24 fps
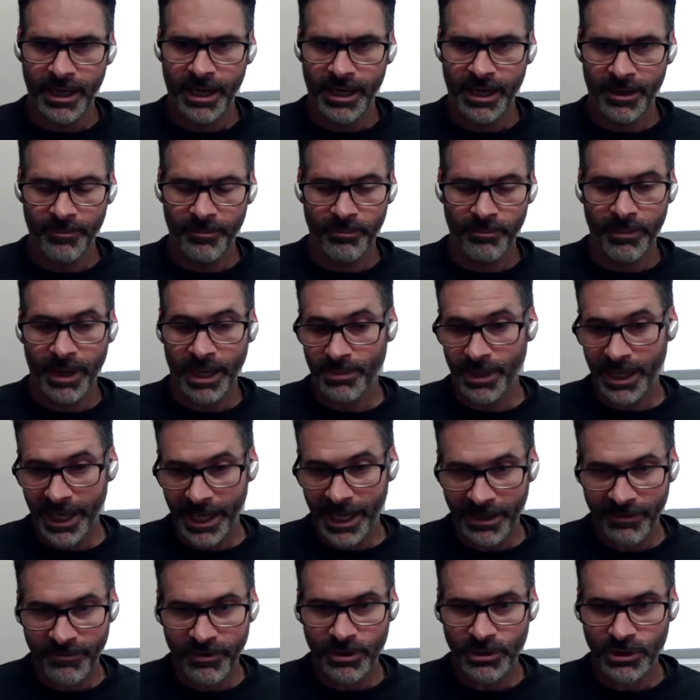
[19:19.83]
Um, my
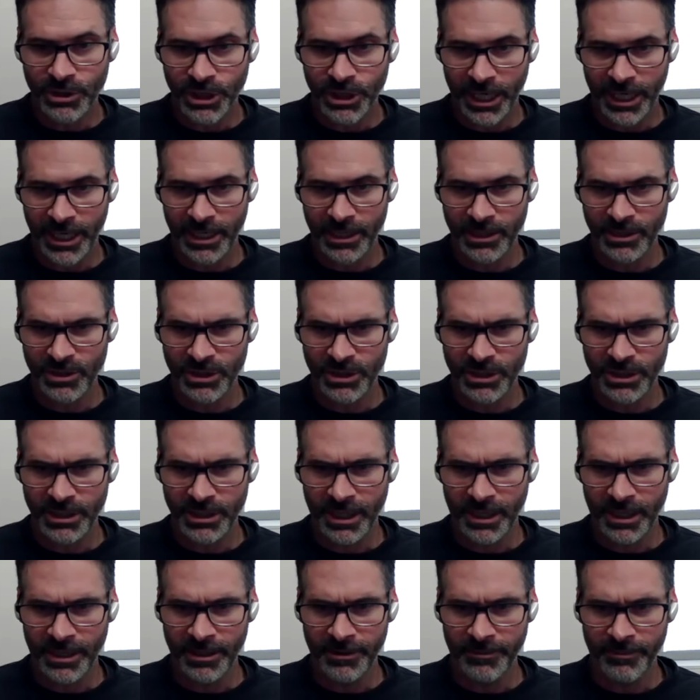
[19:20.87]
behavior
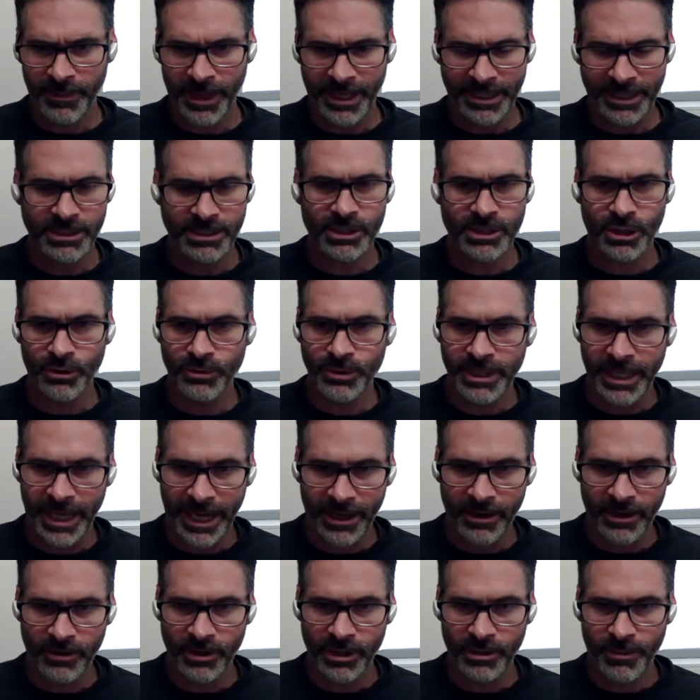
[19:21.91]
changed. Um, I slowed
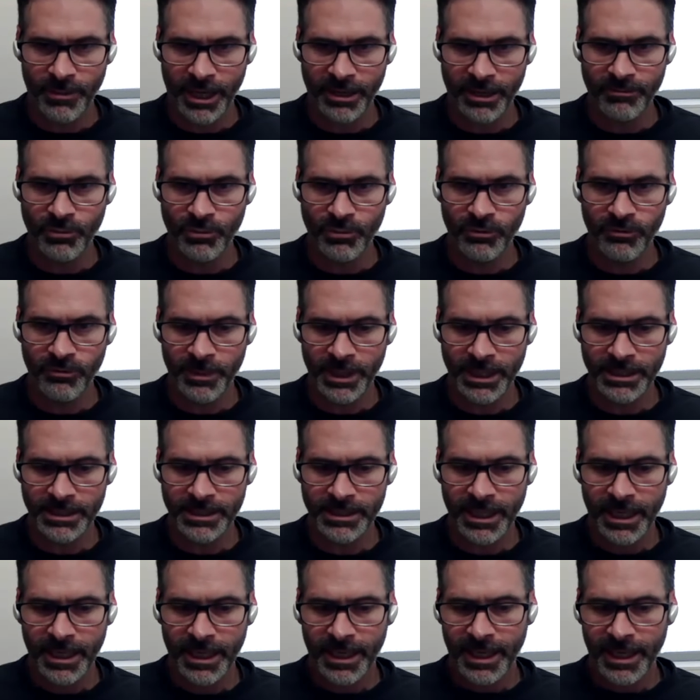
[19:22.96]
down in my
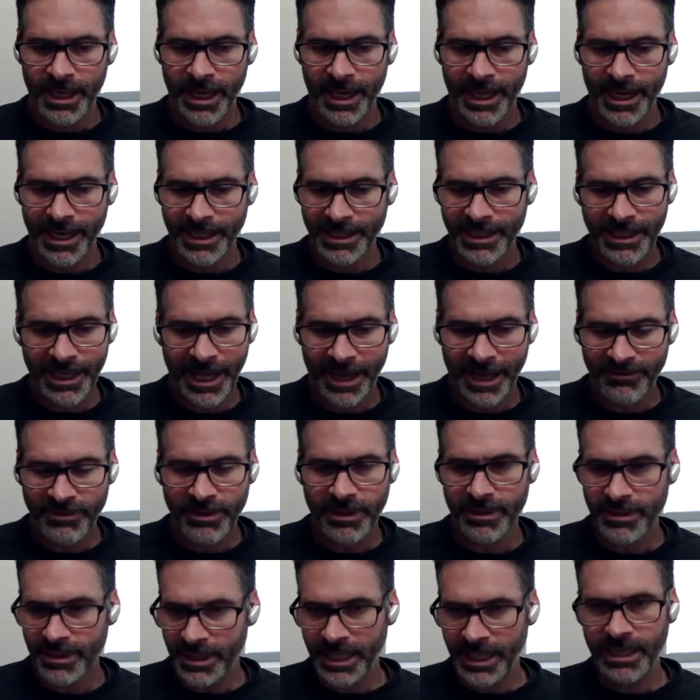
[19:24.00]
movements. And I didn't have
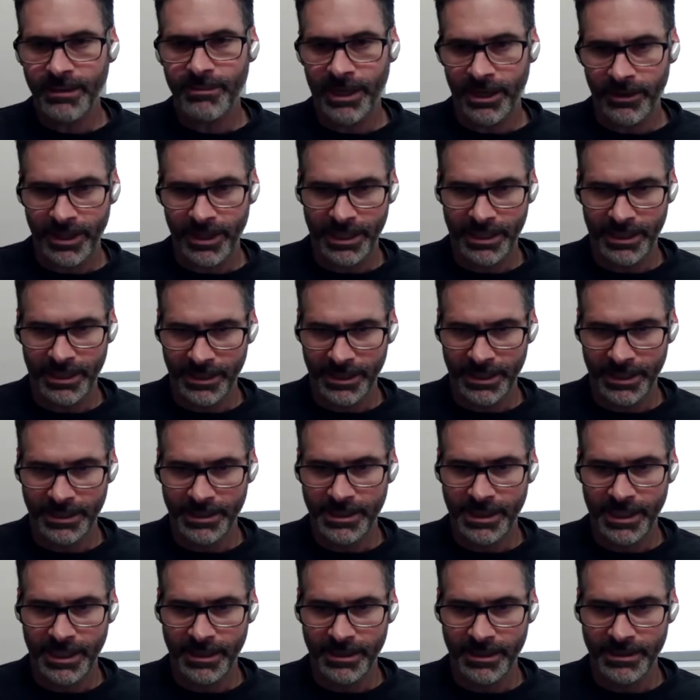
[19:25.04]
to think about any of
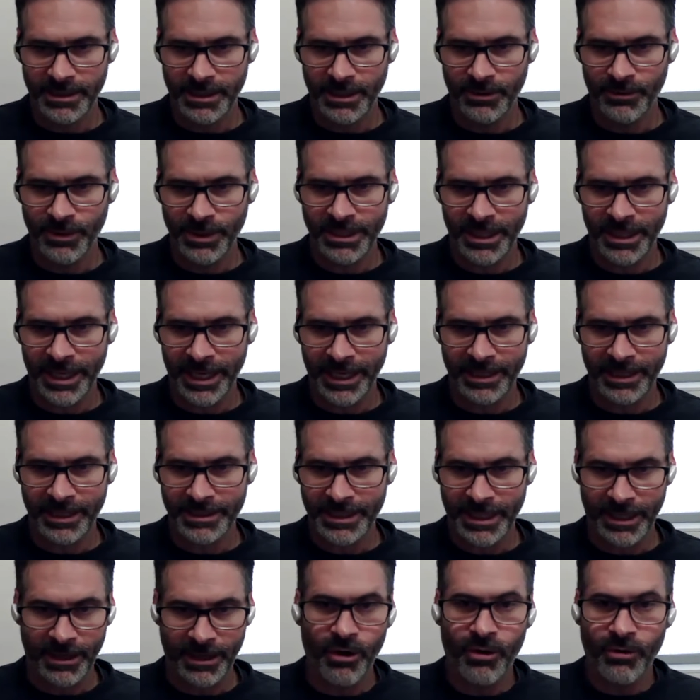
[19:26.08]
these things. It wasn't like
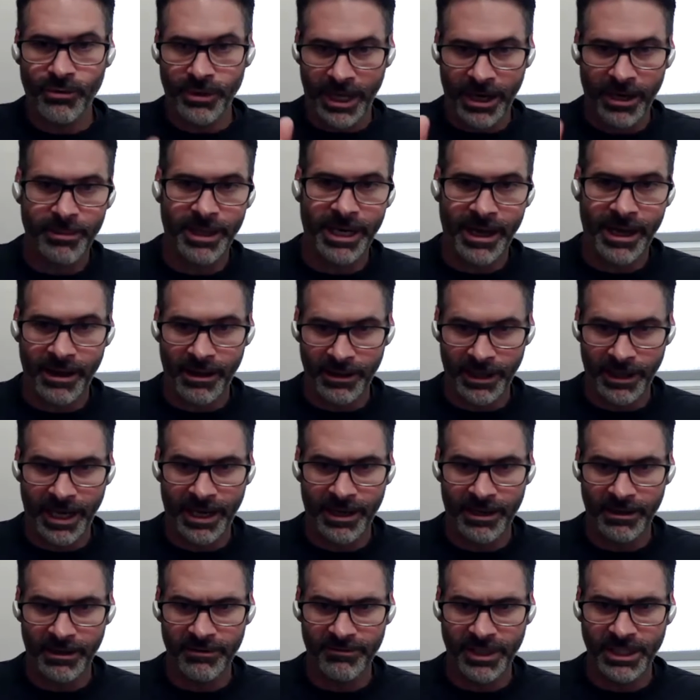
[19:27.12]
it's like, oh, now I'm at high
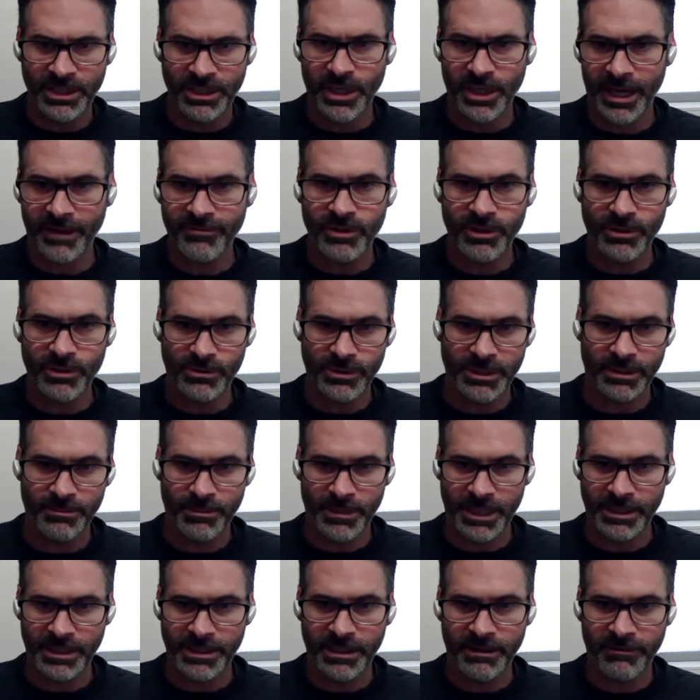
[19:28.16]
elevation. I have to do
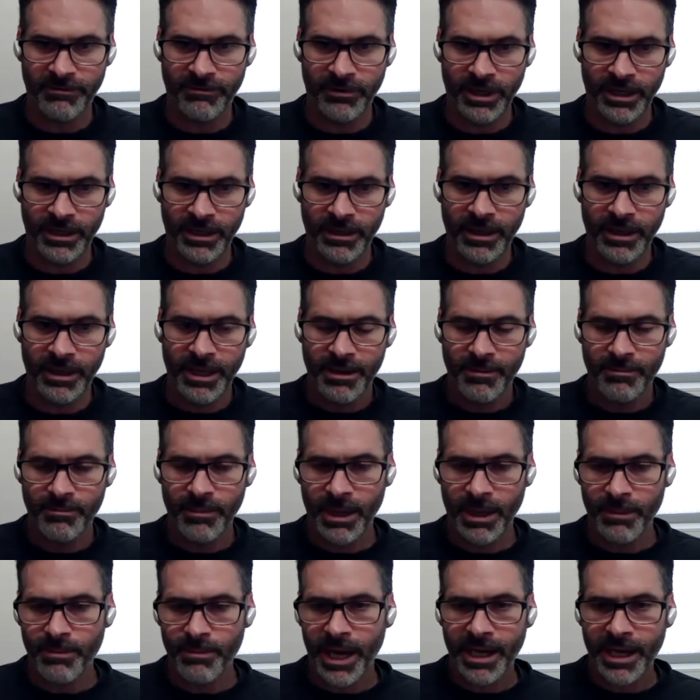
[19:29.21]
something different.
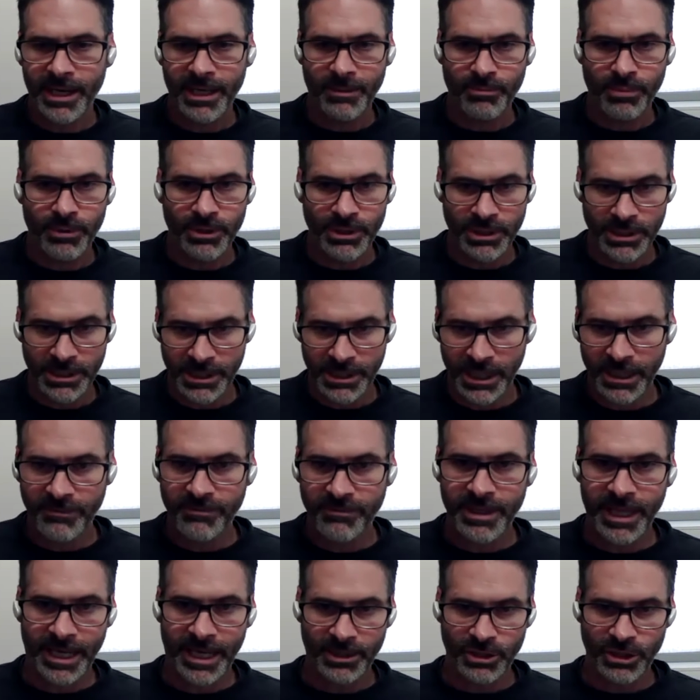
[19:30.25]
My body
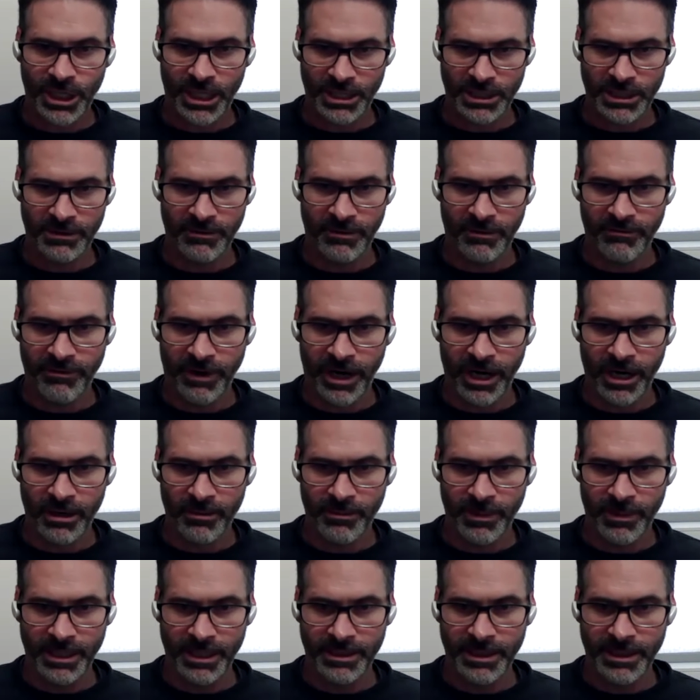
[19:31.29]
perceived that change in
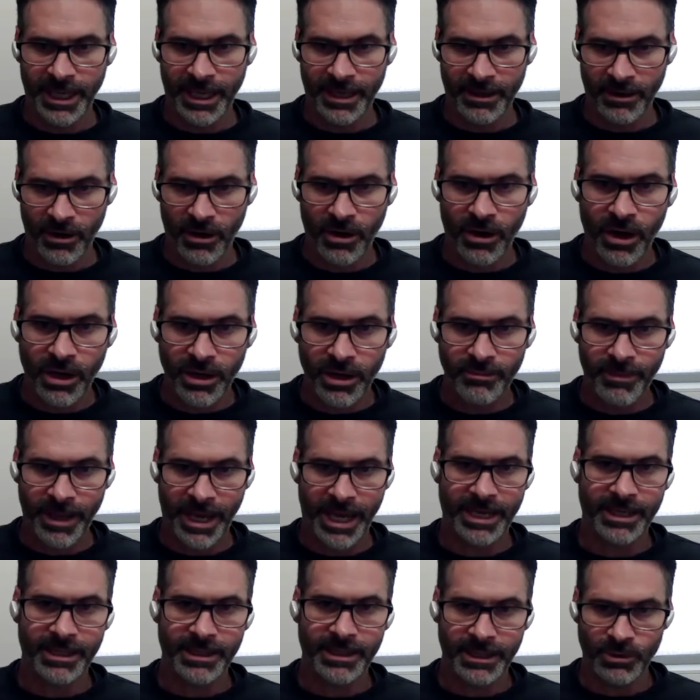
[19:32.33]
environment and
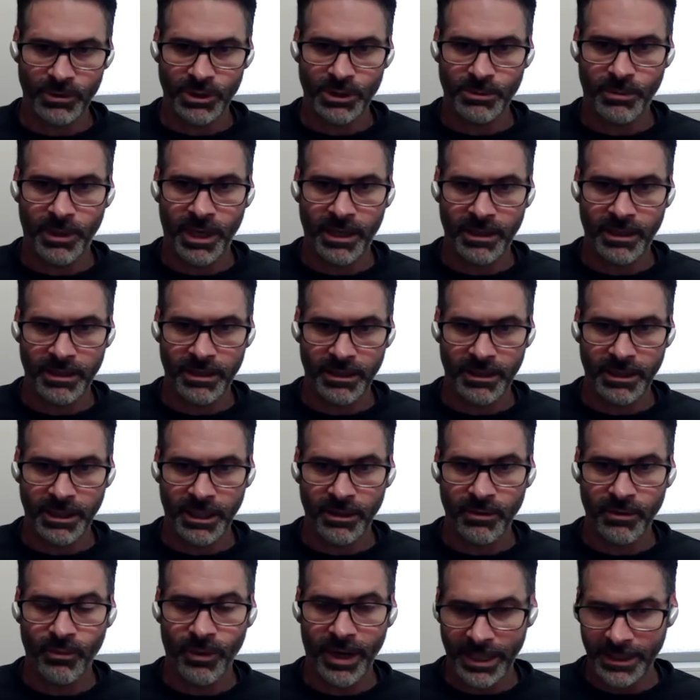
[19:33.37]
automatically responded
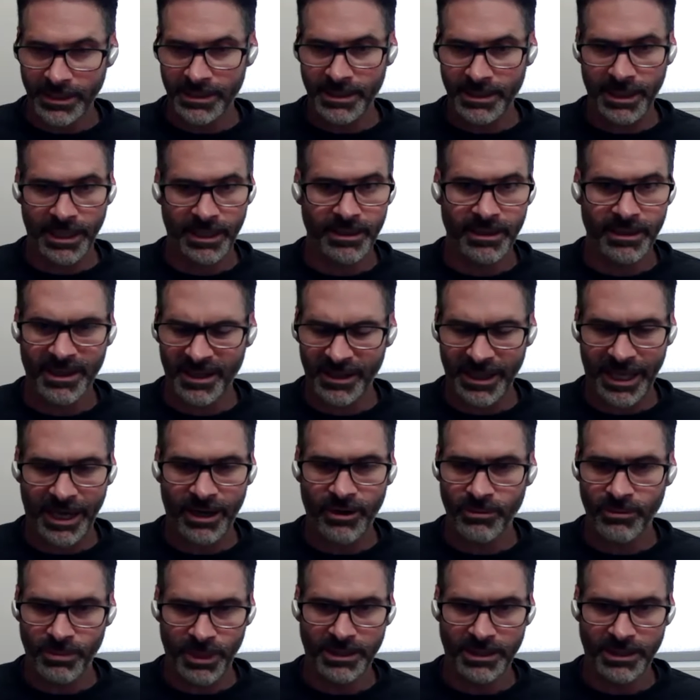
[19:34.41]
in ways that
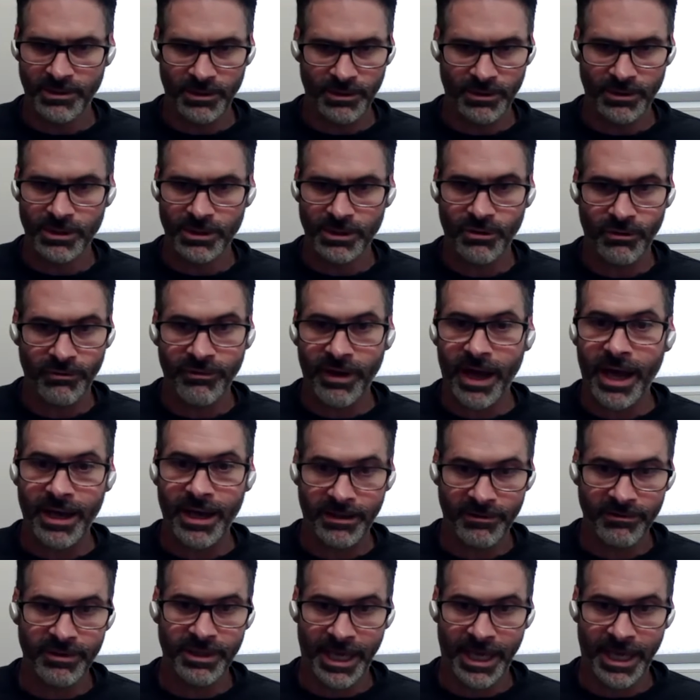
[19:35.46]
allowed me to
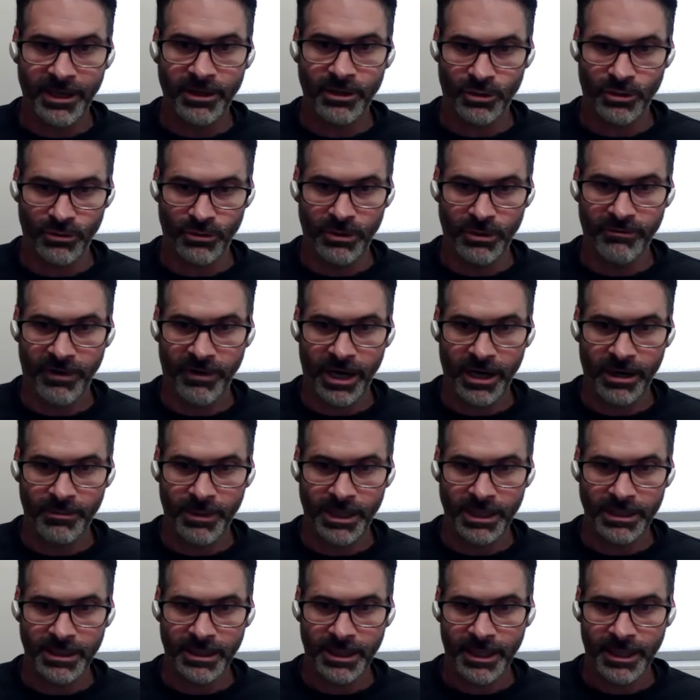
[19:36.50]
survive in that new
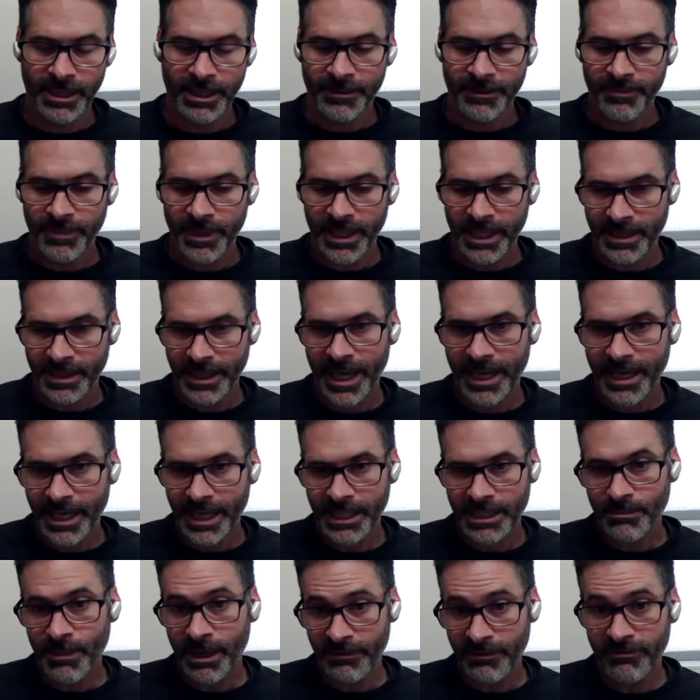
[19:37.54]
environment. Mm-hmm. In that
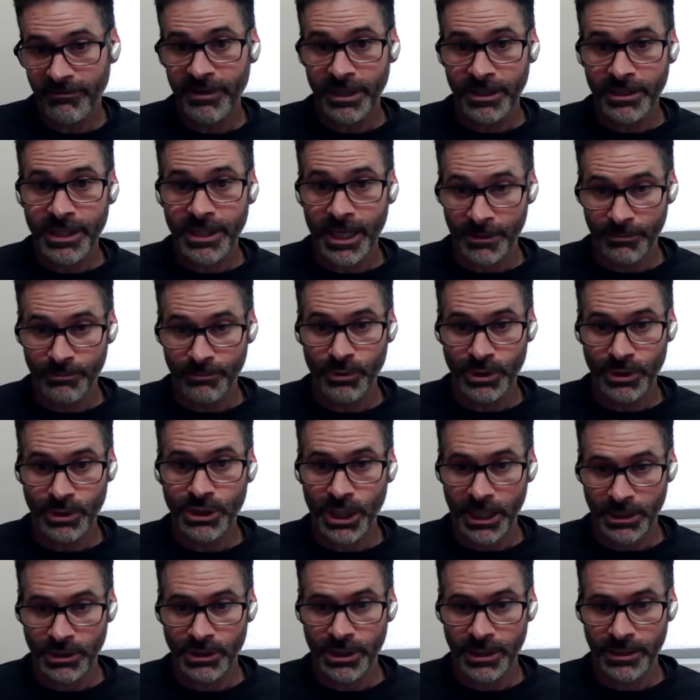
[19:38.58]
case, my phenotype was
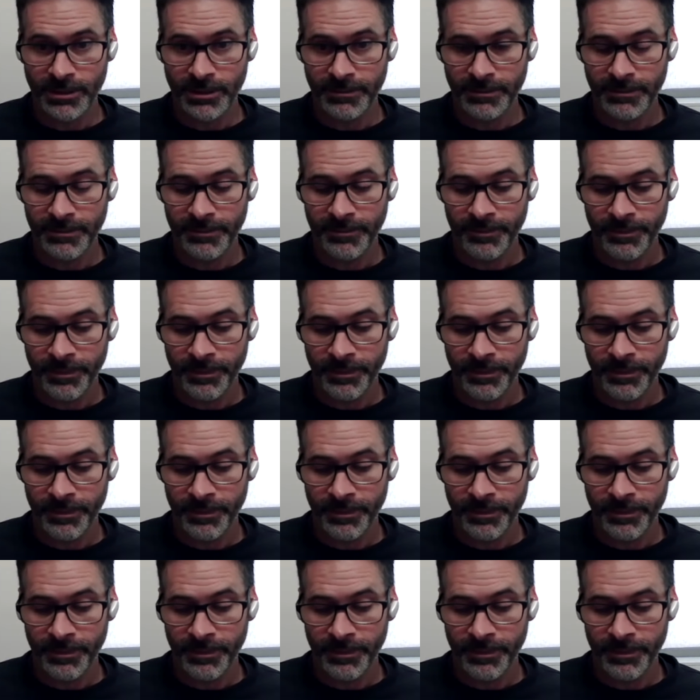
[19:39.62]
changing